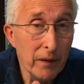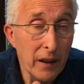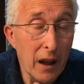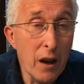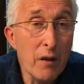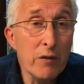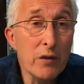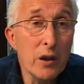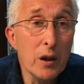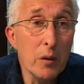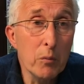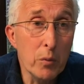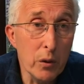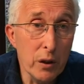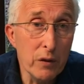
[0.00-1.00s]
Every
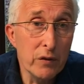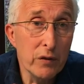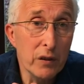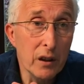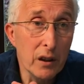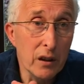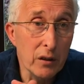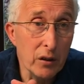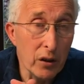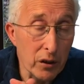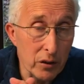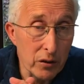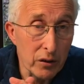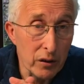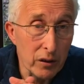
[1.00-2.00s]
brief
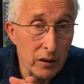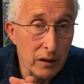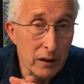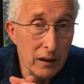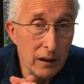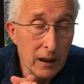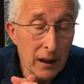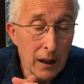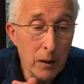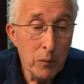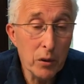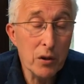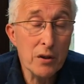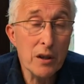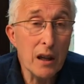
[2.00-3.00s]
encounter.
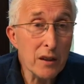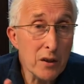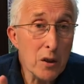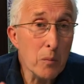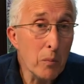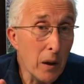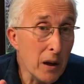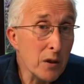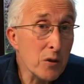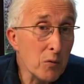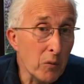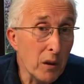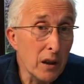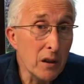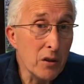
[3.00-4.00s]
Because that's the best
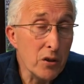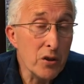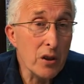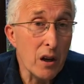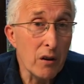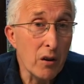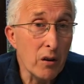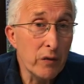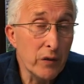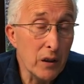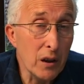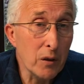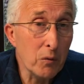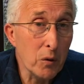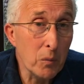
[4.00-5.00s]
way to share our
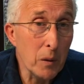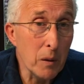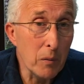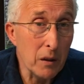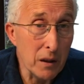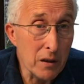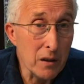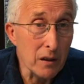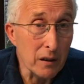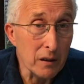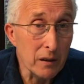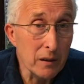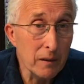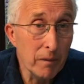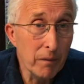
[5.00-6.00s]
faith with people, isn't it?